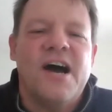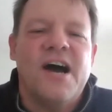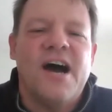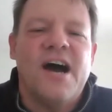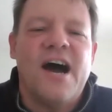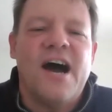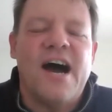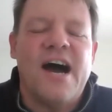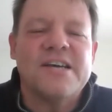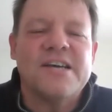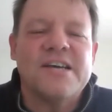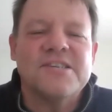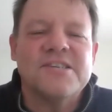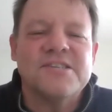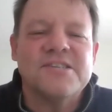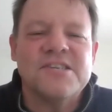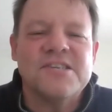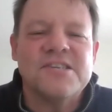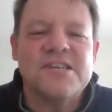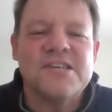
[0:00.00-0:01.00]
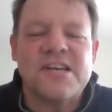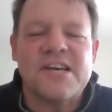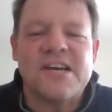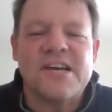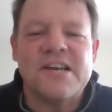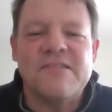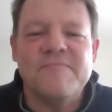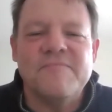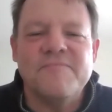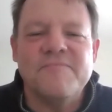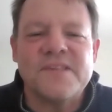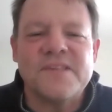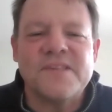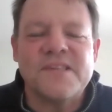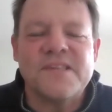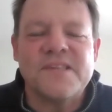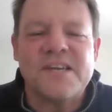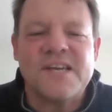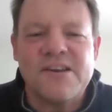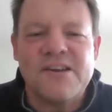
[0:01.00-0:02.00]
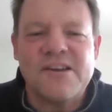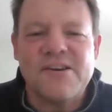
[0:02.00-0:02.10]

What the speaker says: I see that the canary in the